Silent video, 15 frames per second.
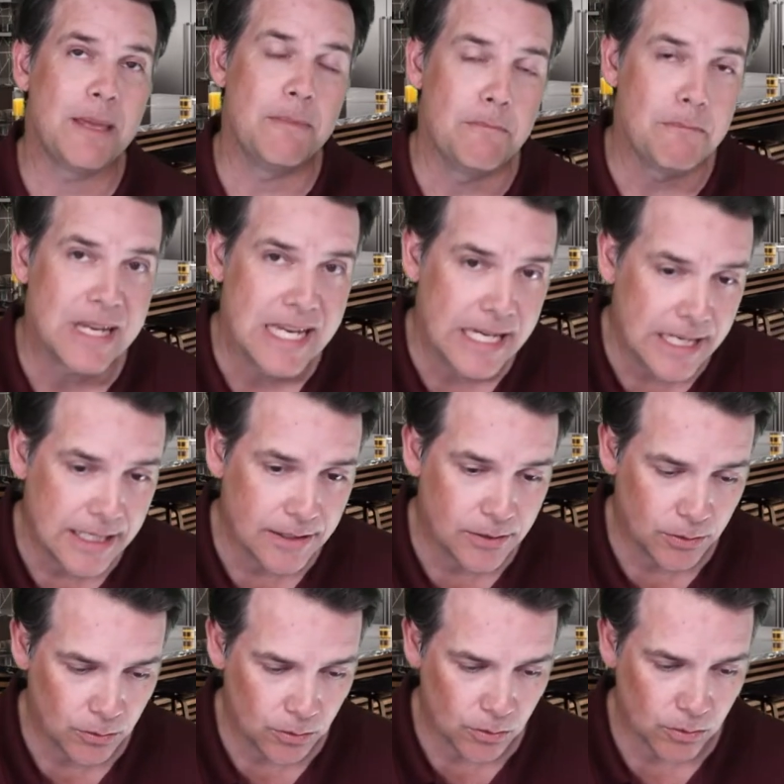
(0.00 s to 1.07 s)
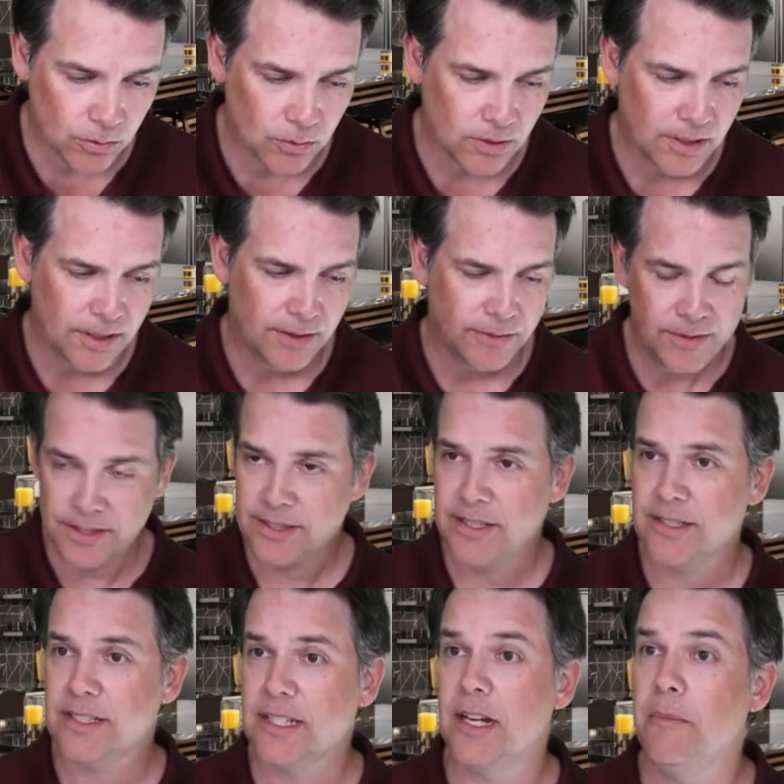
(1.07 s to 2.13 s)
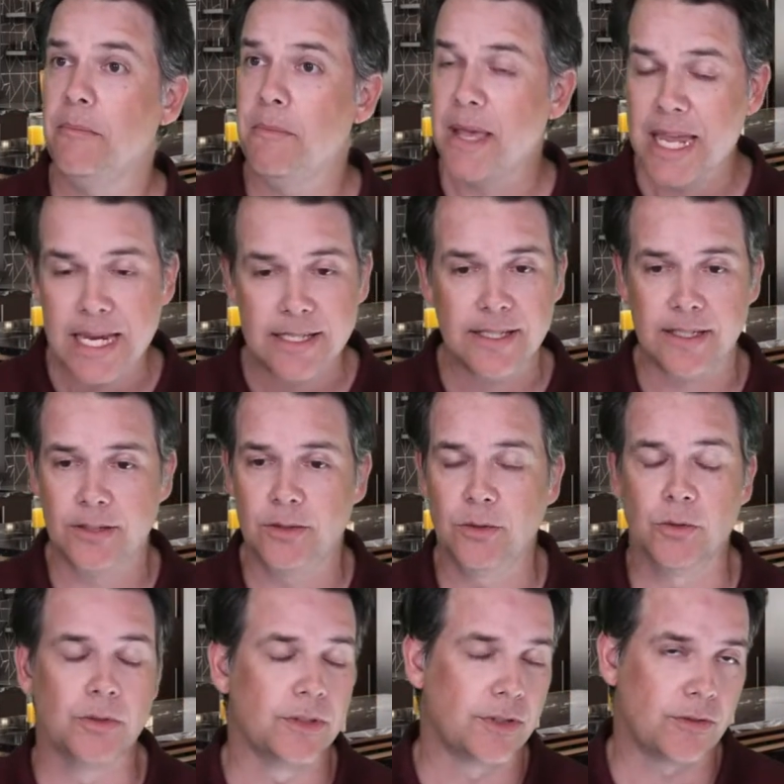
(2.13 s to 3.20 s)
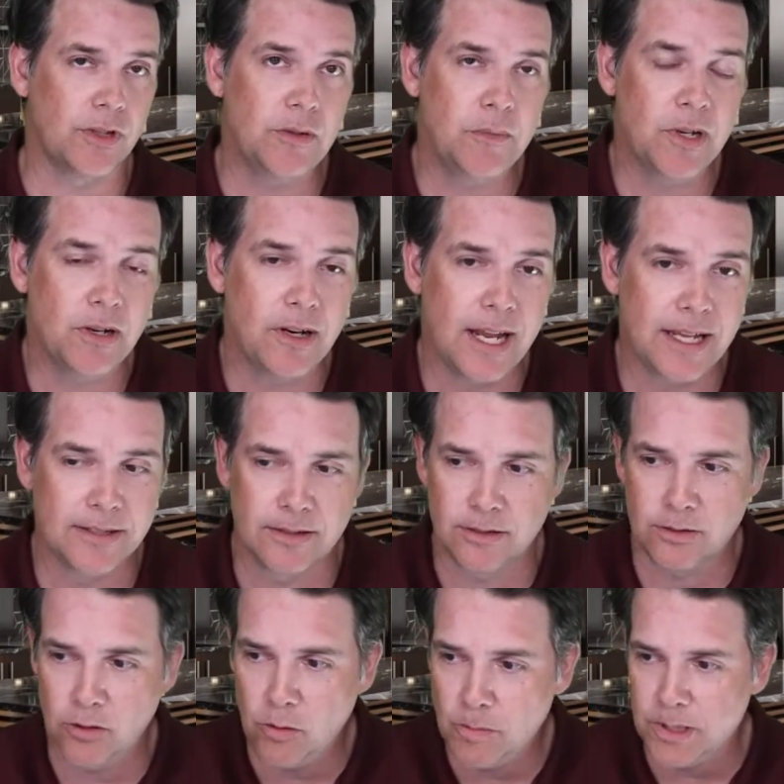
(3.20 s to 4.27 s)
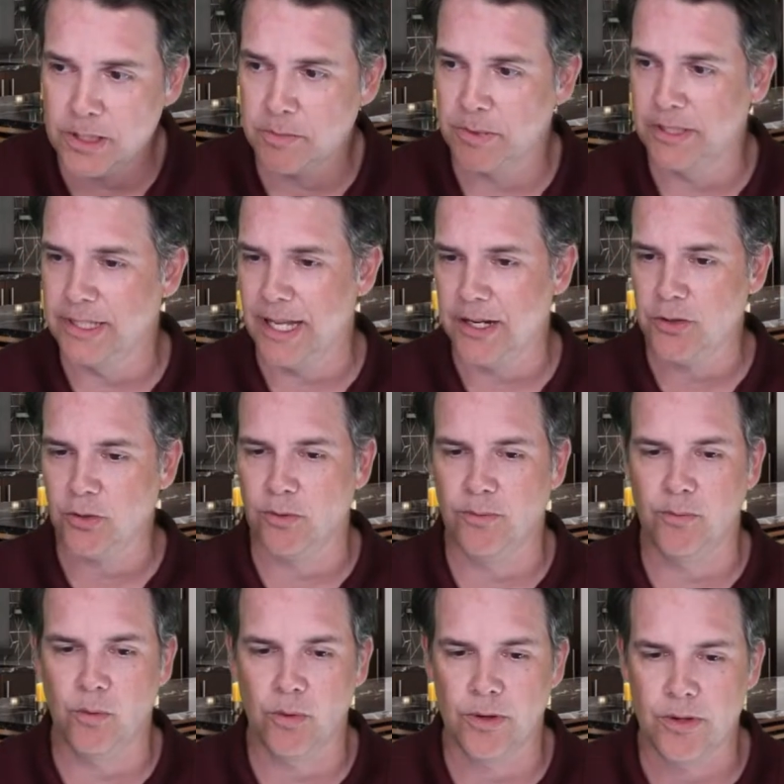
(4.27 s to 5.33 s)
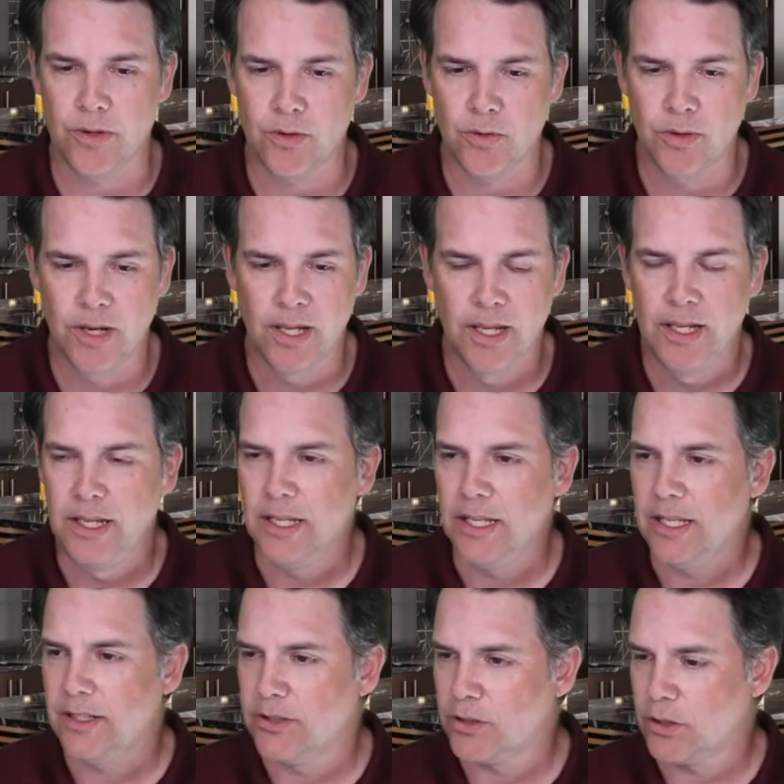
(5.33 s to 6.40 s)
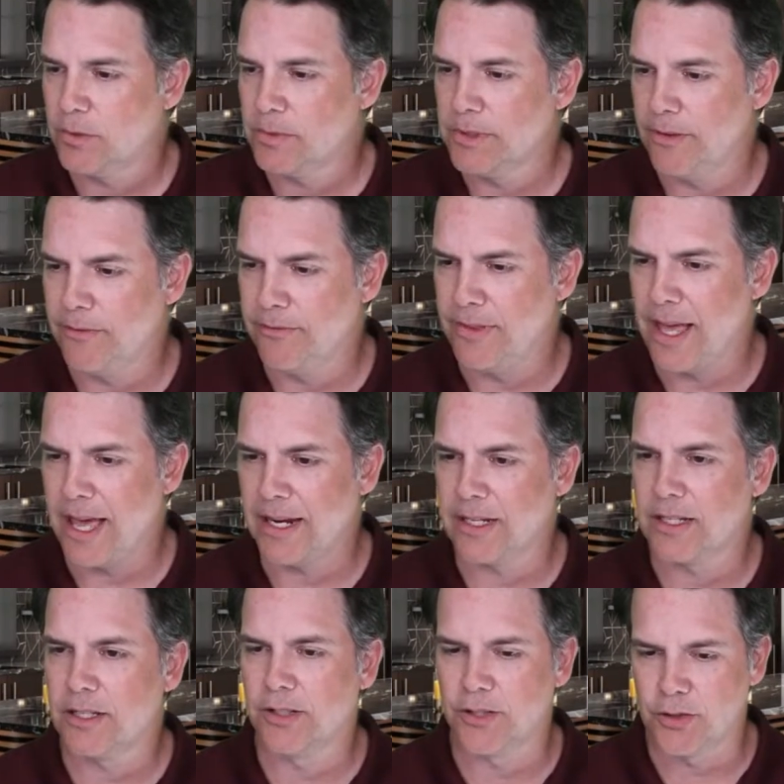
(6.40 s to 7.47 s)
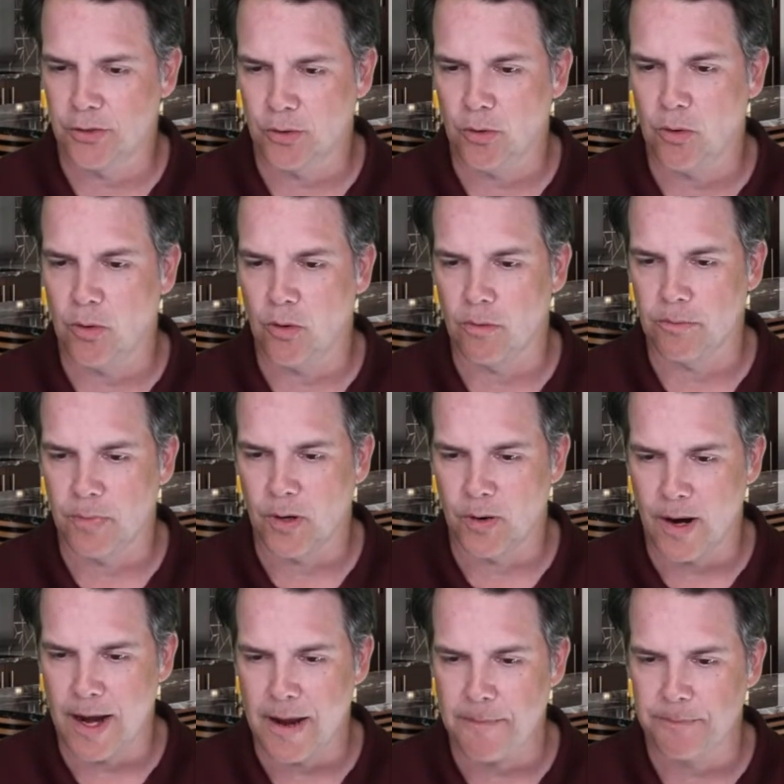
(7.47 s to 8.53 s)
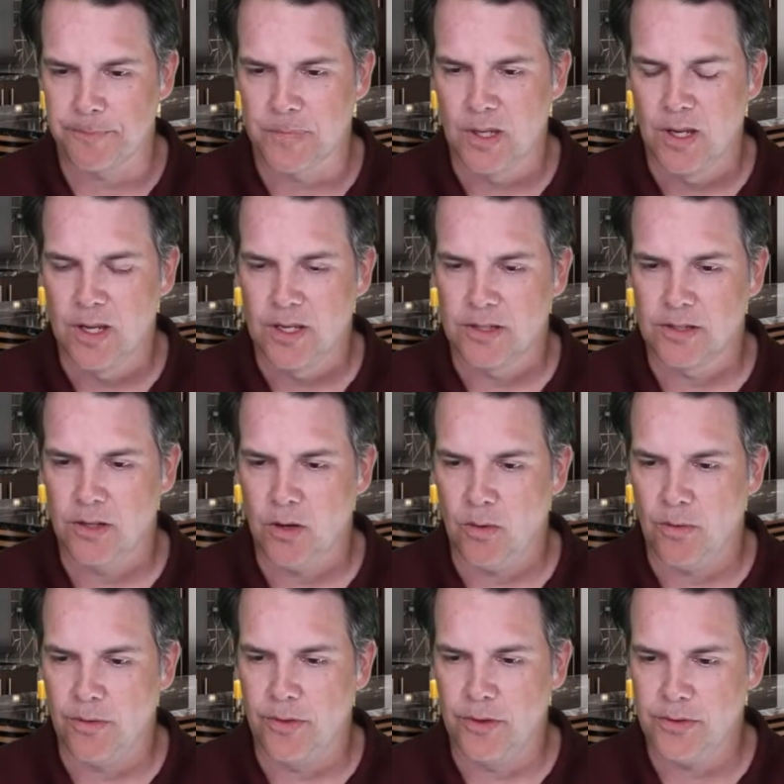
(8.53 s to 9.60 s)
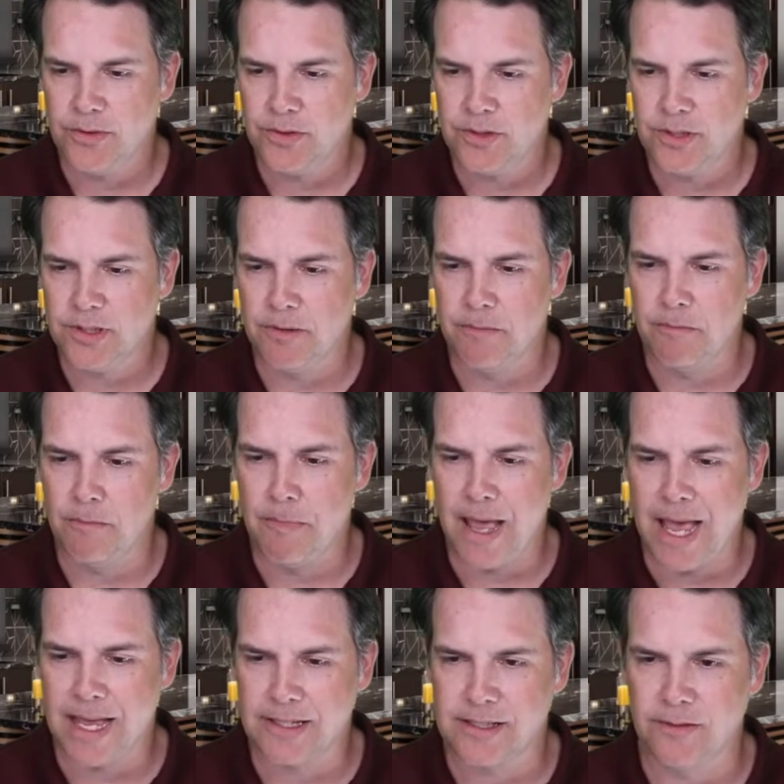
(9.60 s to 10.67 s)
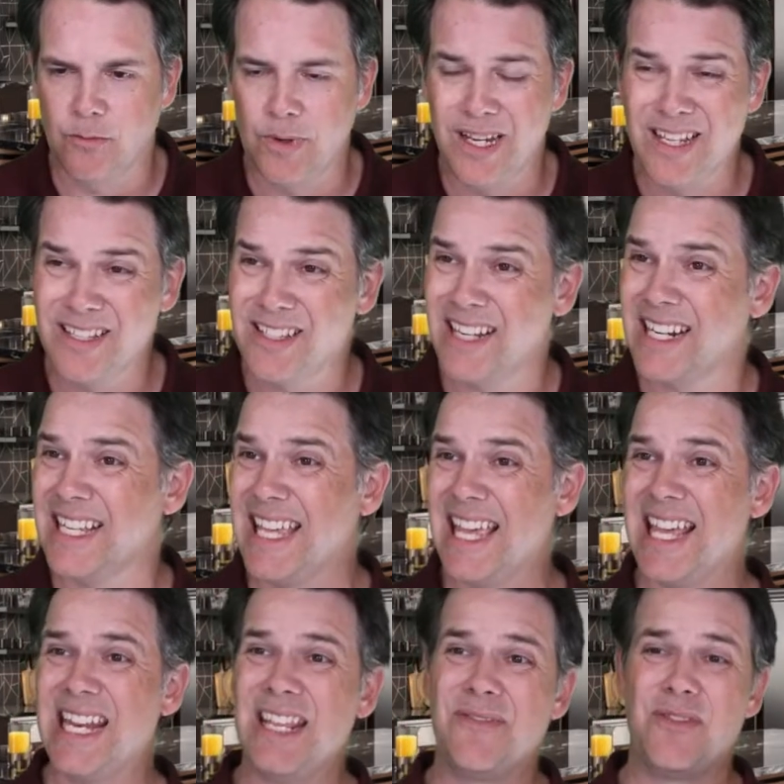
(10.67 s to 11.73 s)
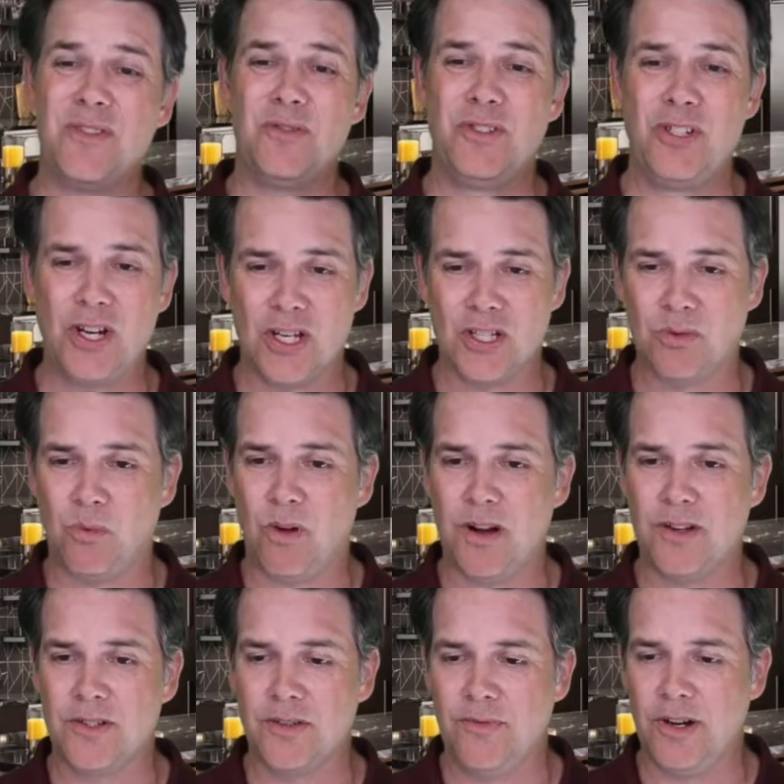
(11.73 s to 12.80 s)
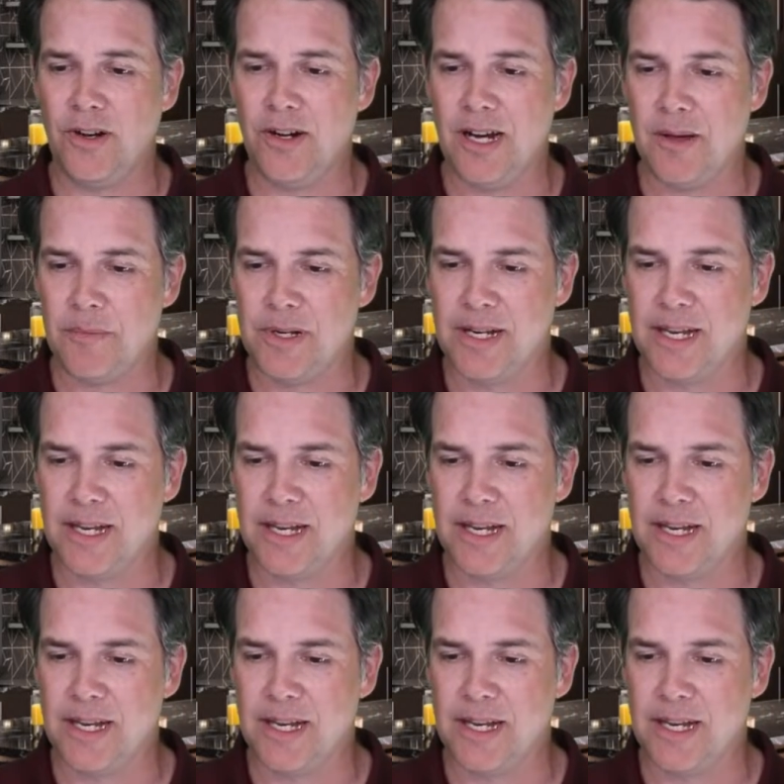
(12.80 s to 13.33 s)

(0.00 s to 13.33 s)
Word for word: meeting tool, this is an amazing tool. StreamYard has so much potential for you in terms of that control. All right. So those are some massive wins. And again, if you just wanted to vary it up and